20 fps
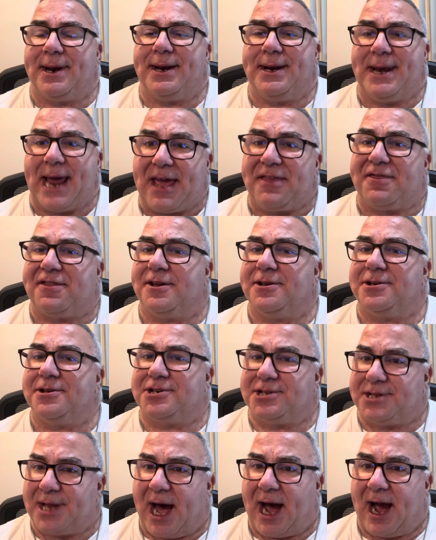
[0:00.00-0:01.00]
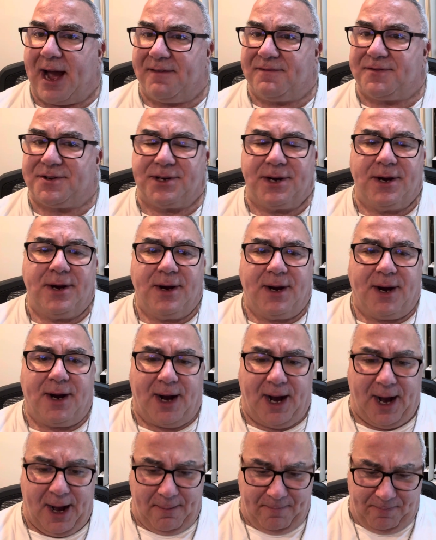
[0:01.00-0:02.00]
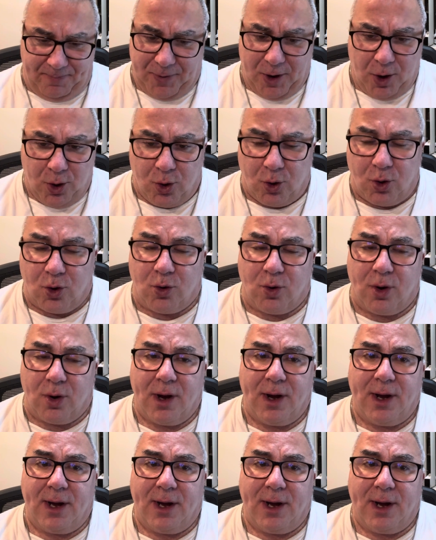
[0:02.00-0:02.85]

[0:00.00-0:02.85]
Nathan's Knives, who